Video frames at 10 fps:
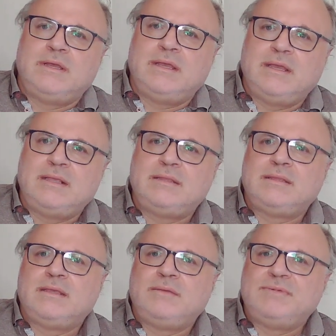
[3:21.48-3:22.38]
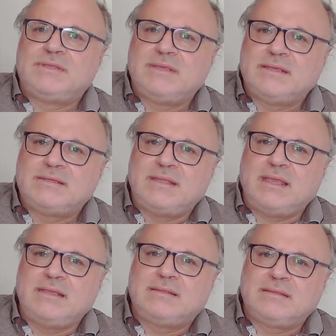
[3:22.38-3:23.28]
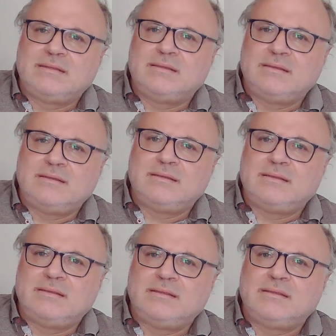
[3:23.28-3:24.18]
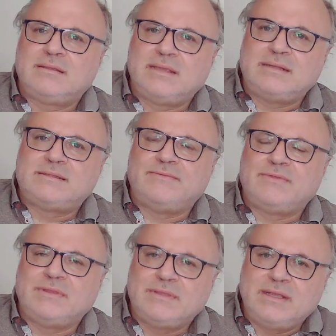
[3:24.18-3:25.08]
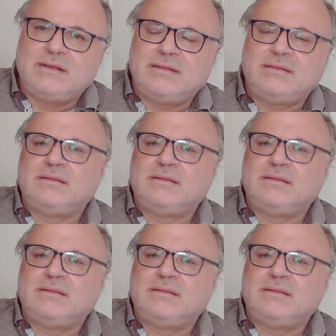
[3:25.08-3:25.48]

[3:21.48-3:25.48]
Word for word: And the mysterious knight tells Avtandil